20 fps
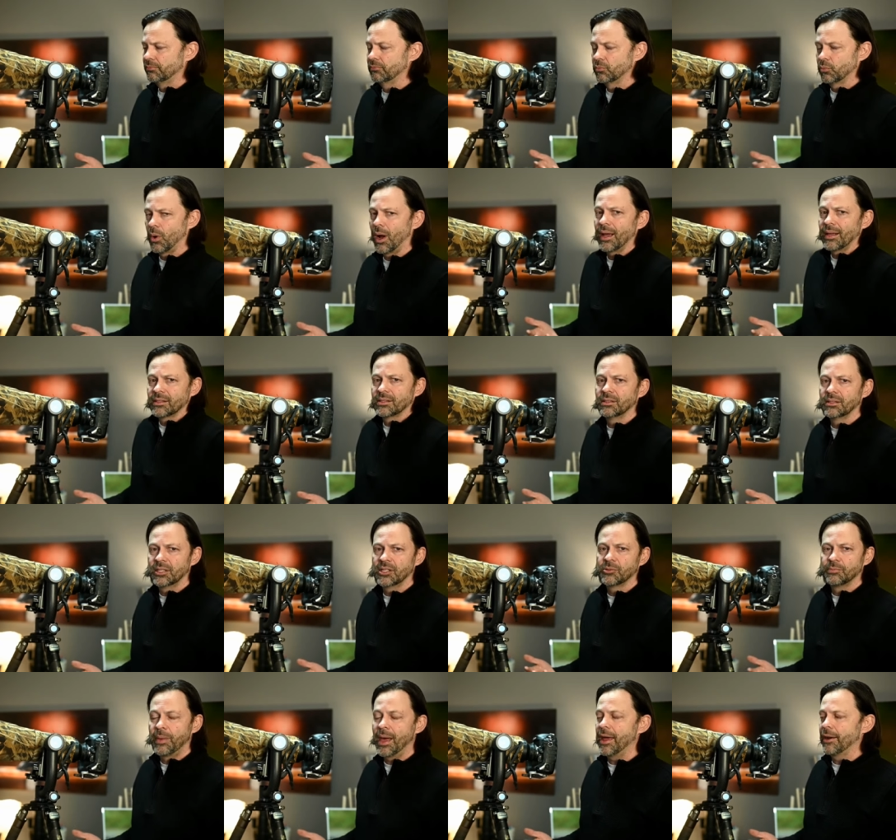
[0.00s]
why isn't
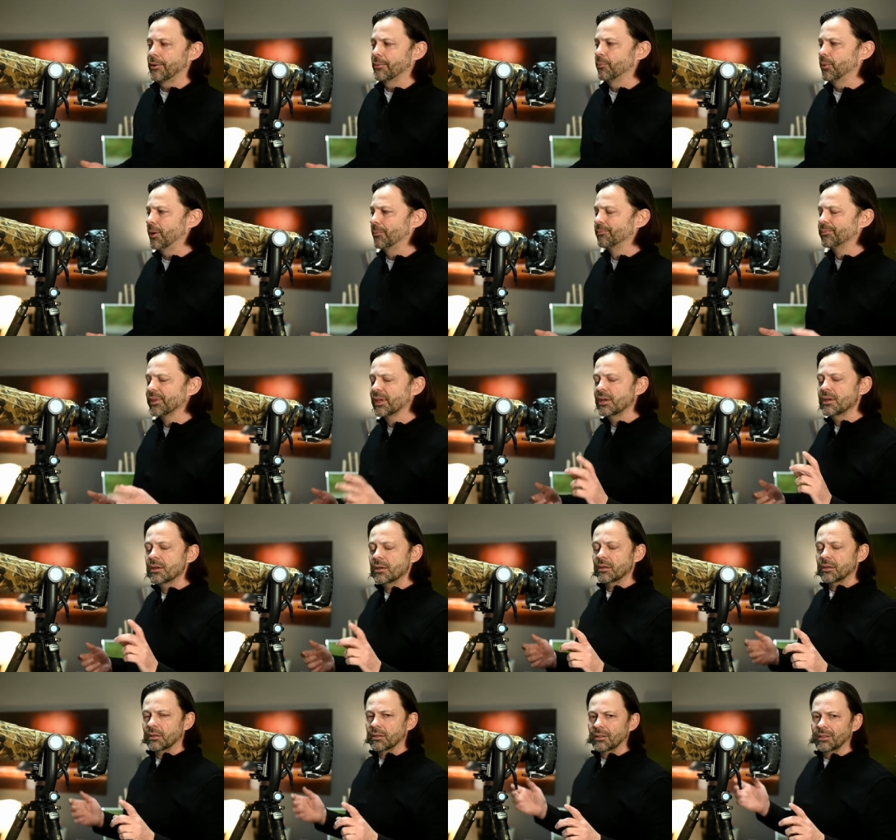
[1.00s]
this better? Well,
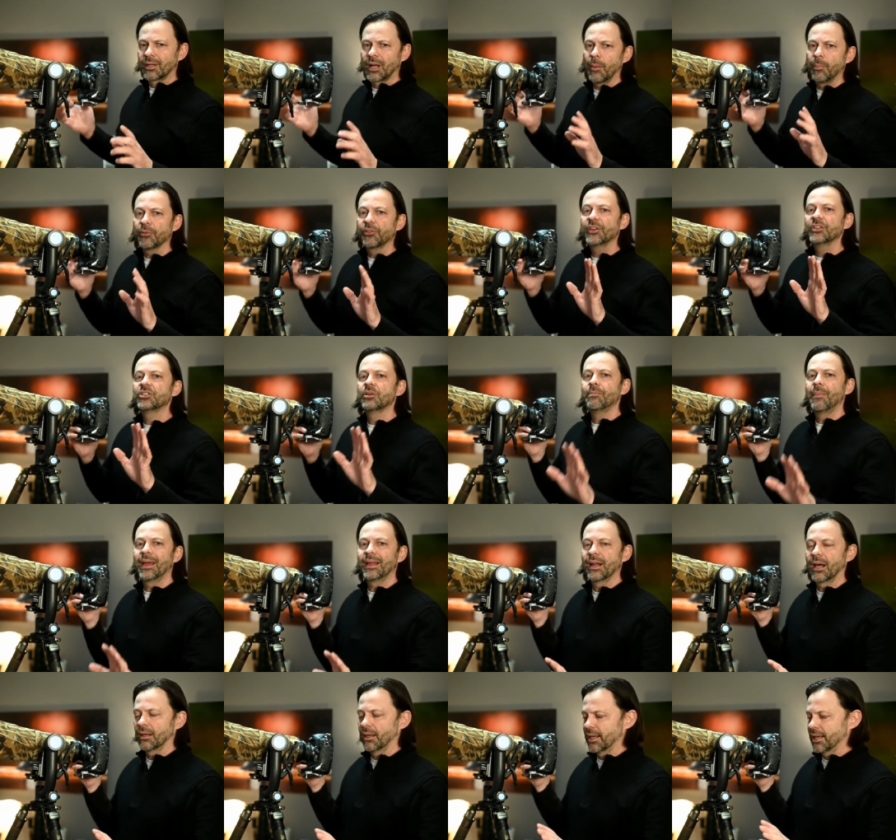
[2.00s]
a couple things you may
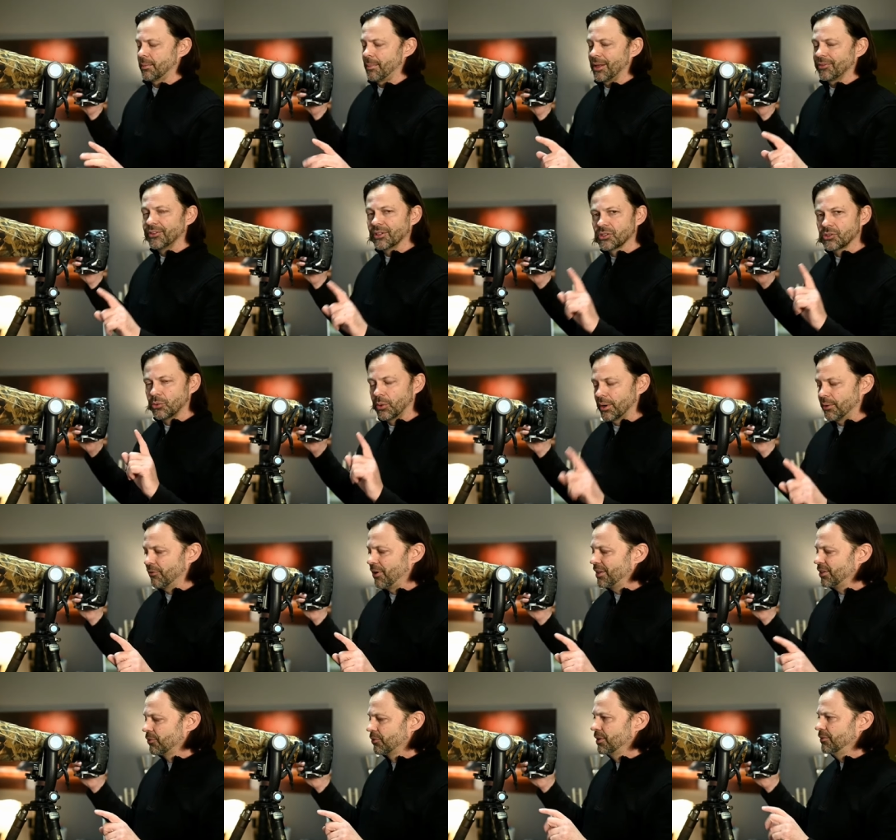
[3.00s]
not like about this. So when I
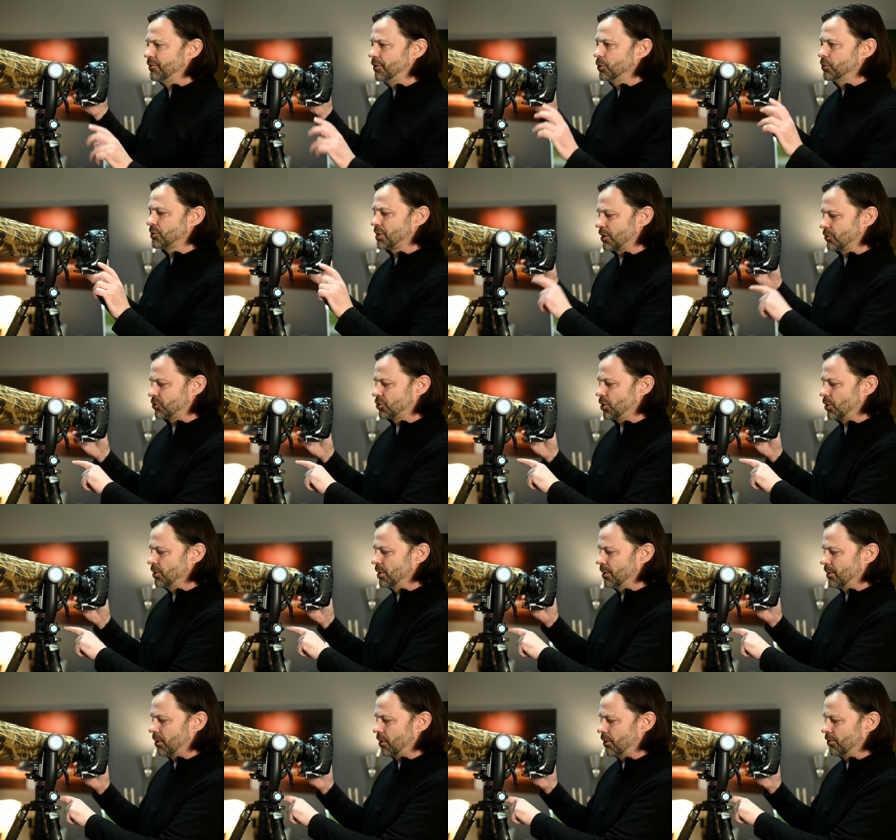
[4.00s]
read the reviews, I'll show
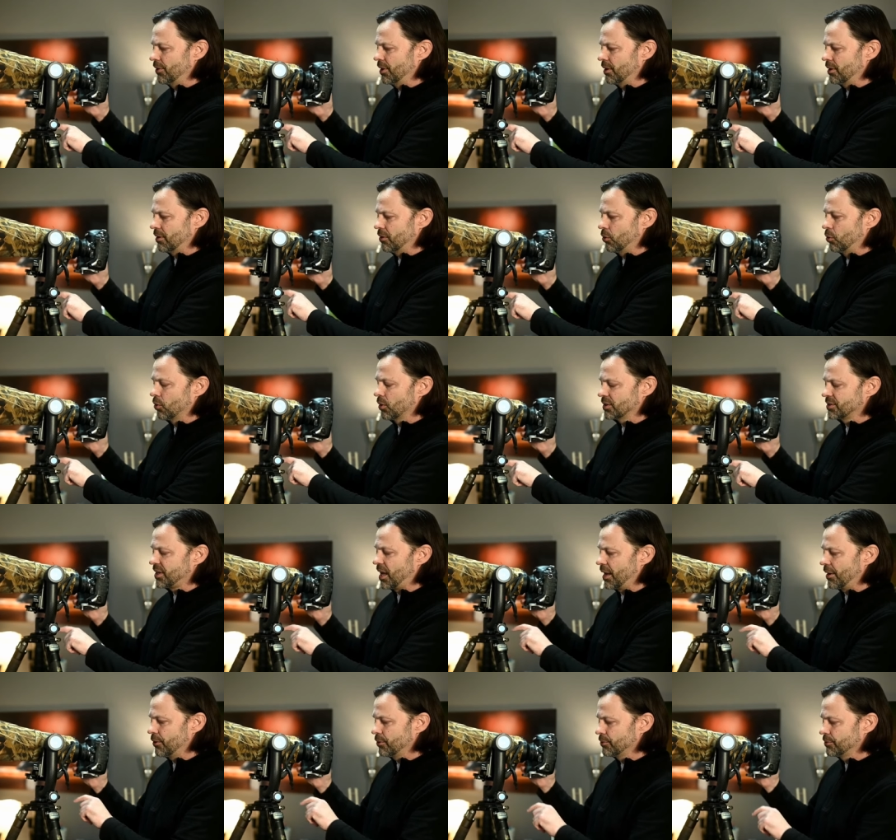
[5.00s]
you on the
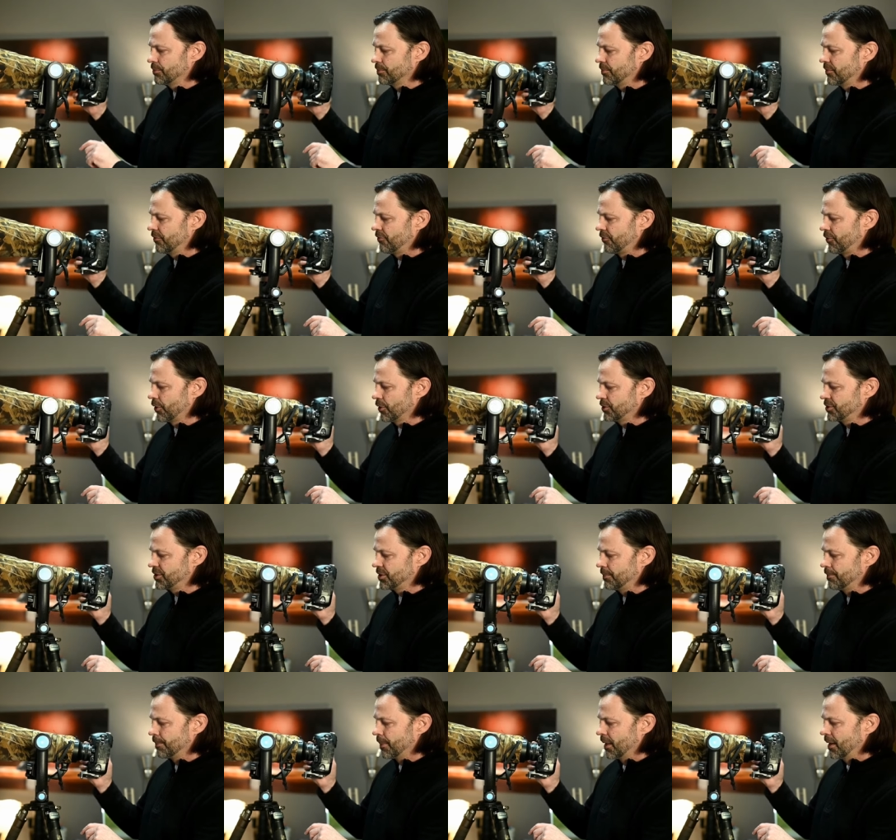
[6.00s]
horizontal first.
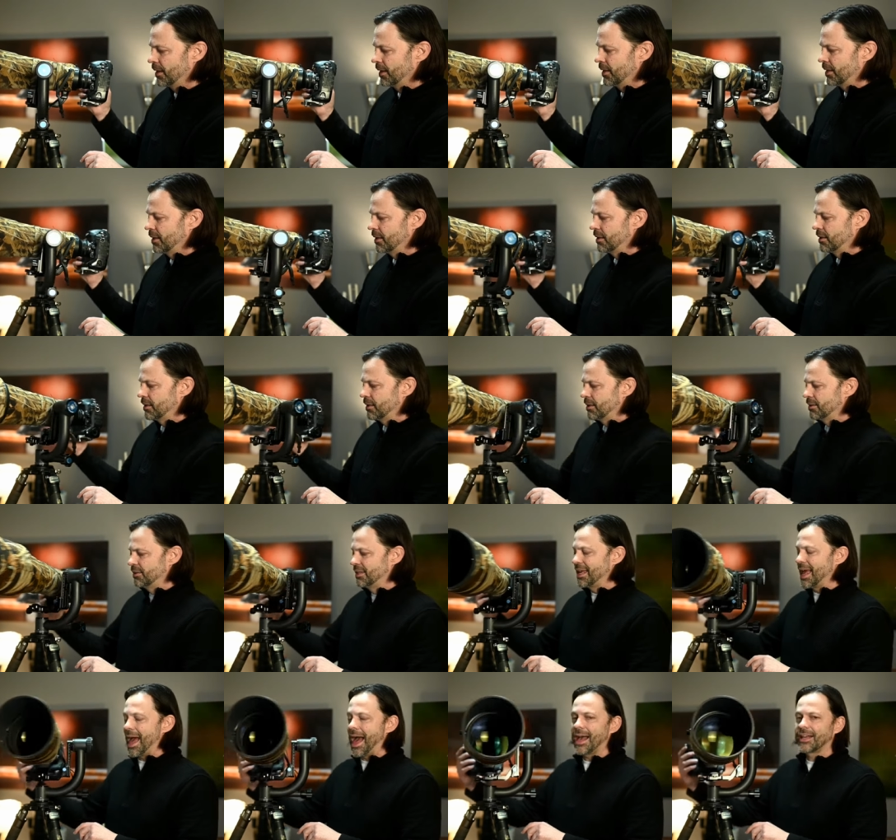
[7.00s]

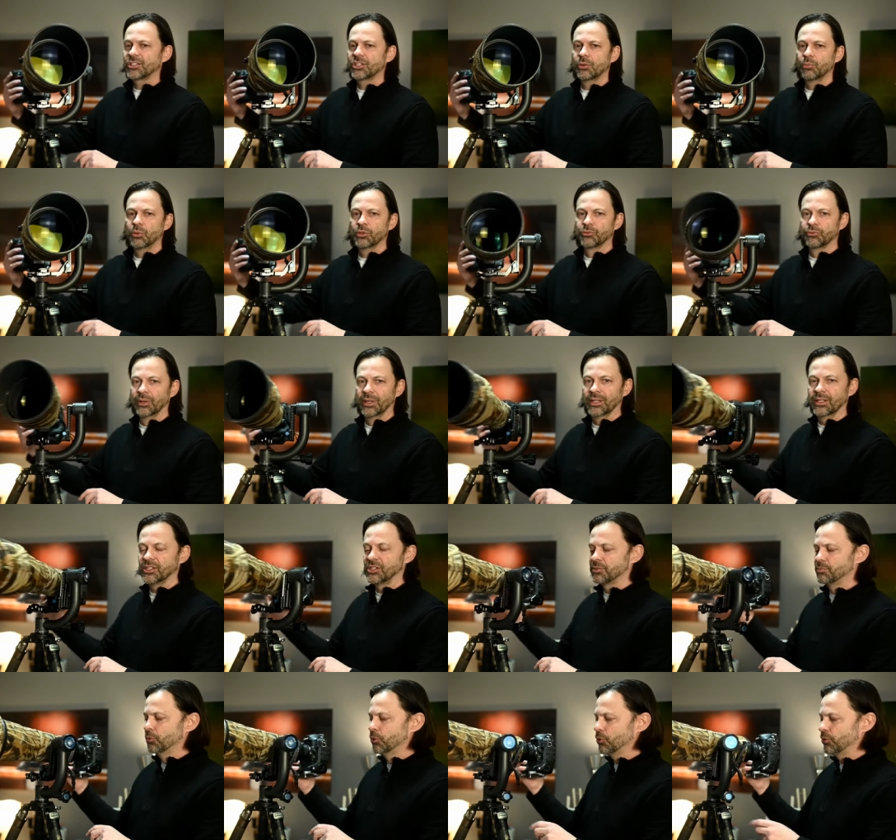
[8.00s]
The action was really
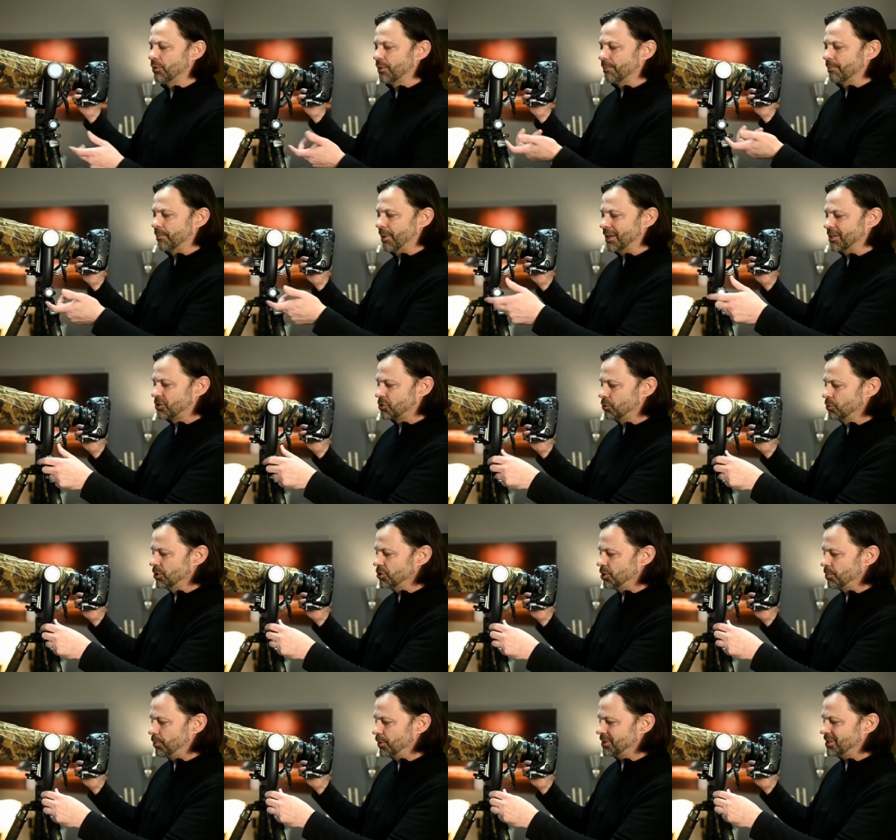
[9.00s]
smooth, but as soon
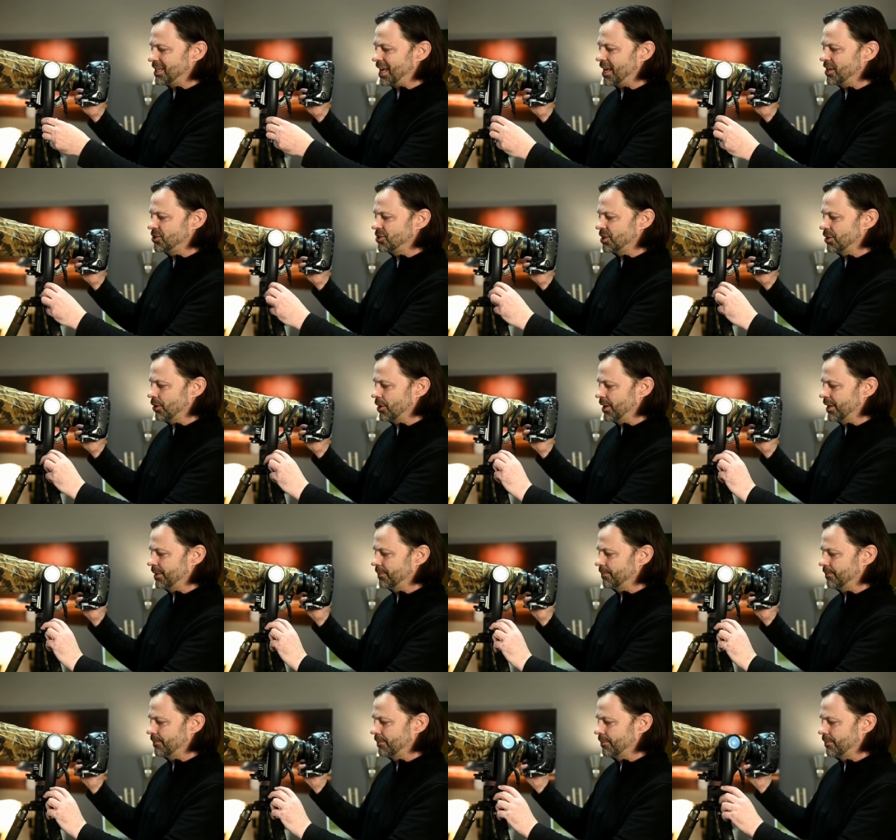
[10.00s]
as you put tension on
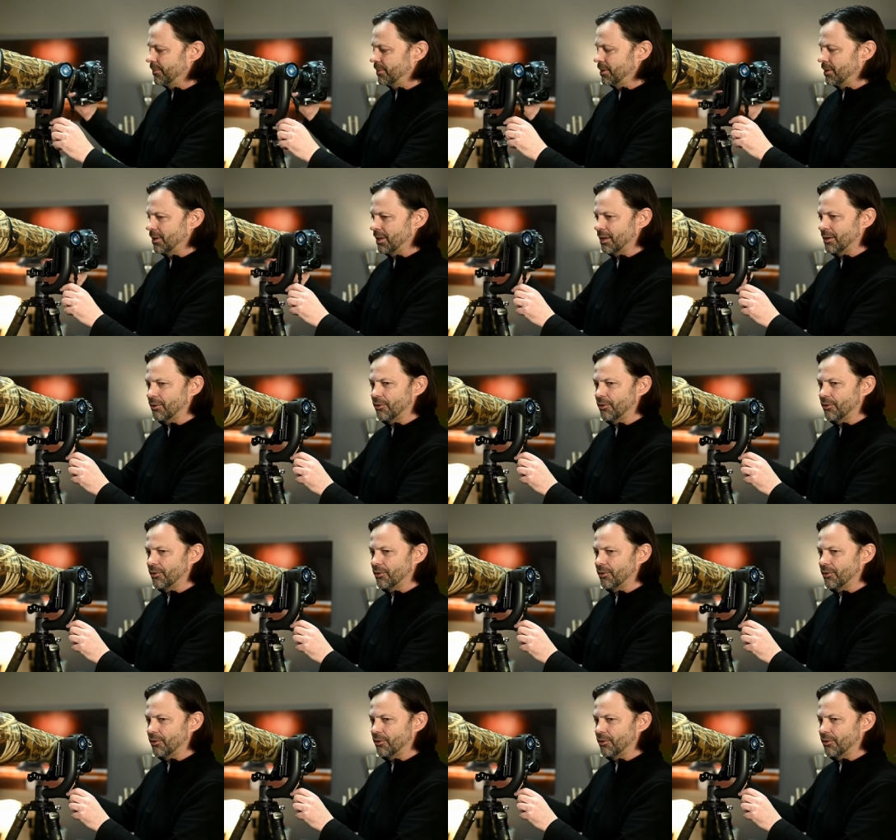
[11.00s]
it, I